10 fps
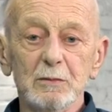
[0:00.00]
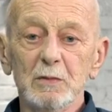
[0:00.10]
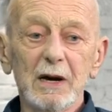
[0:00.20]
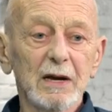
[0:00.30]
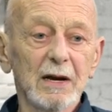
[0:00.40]

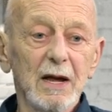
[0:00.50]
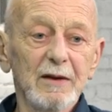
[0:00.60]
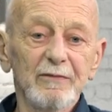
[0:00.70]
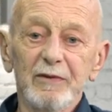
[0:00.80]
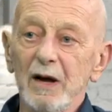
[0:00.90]
where can
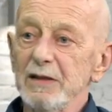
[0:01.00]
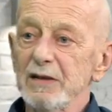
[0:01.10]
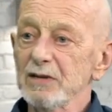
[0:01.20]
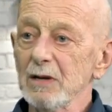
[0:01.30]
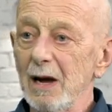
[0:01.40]
I find
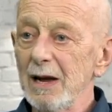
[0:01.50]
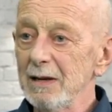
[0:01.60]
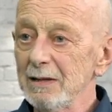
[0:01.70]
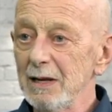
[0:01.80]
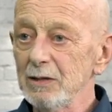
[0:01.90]
this guy?
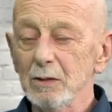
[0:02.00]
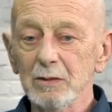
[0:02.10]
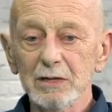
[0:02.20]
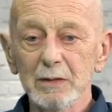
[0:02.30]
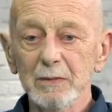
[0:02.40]
And they
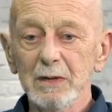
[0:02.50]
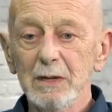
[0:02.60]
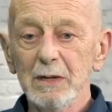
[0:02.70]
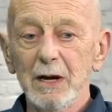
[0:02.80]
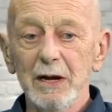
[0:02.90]
told him.
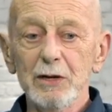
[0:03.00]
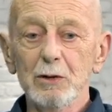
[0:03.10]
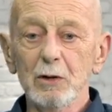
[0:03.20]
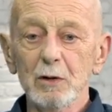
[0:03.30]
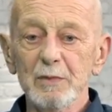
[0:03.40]
And he
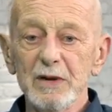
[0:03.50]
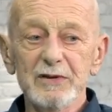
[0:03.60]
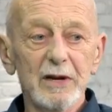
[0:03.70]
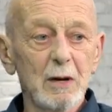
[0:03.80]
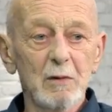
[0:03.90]
called me and
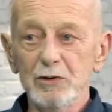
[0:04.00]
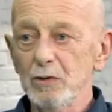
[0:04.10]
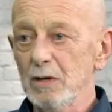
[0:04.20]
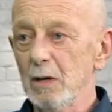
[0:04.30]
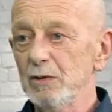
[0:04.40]
said, I want
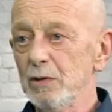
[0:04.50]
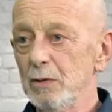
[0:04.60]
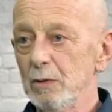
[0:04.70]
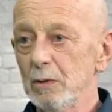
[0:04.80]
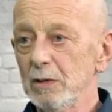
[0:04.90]
you to come to
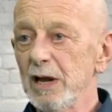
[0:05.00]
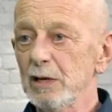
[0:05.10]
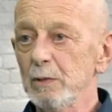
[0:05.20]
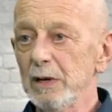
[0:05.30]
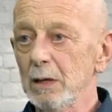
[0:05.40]
New York
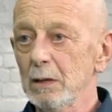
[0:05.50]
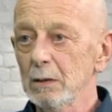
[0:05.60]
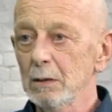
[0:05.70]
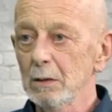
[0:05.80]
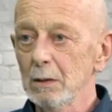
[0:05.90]
next week.
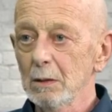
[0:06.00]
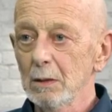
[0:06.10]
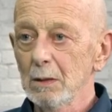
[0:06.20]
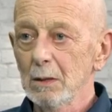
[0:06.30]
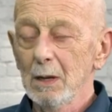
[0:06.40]

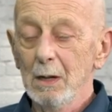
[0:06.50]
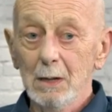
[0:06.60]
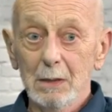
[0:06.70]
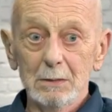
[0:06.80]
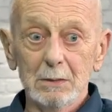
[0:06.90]
Mm-hmm.
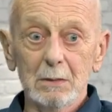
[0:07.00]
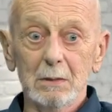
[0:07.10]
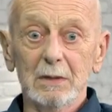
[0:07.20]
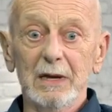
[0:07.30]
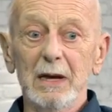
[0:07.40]

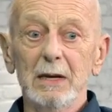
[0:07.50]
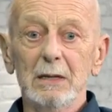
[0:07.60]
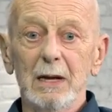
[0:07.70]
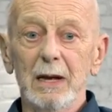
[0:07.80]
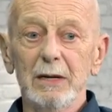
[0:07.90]
Okay.
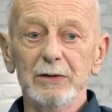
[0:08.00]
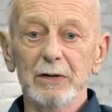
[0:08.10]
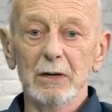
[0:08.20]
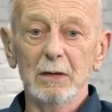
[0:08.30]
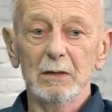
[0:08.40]
And
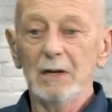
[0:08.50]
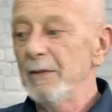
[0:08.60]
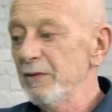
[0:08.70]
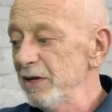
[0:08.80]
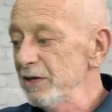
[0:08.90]

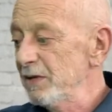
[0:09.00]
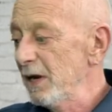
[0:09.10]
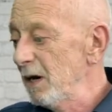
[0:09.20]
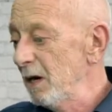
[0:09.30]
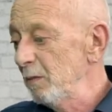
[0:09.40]
everything's
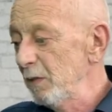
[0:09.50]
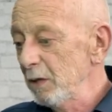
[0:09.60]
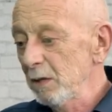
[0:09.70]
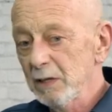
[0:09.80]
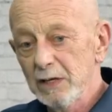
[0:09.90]
there, and we're
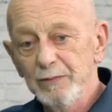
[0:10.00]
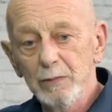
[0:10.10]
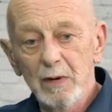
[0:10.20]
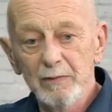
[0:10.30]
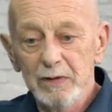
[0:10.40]
going to give
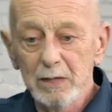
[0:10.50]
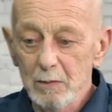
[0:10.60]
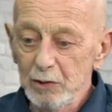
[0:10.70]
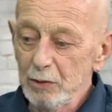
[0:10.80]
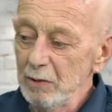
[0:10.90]
you everything
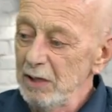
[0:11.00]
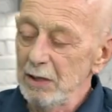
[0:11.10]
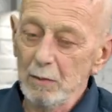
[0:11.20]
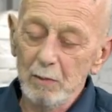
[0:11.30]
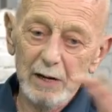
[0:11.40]
what you
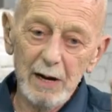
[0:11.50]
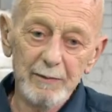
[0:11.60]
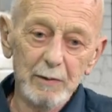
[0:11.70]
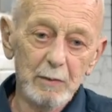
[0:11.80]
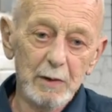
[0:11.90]
need and whatever. And